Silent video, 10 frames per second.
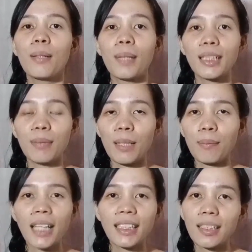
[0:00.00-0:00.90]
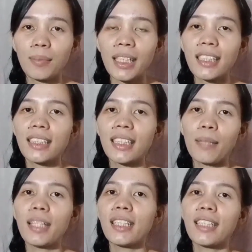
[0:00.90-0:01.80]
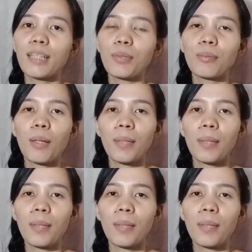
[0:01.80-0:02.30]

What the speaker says: mag-isip ka ng positive things, i-meditate mo yung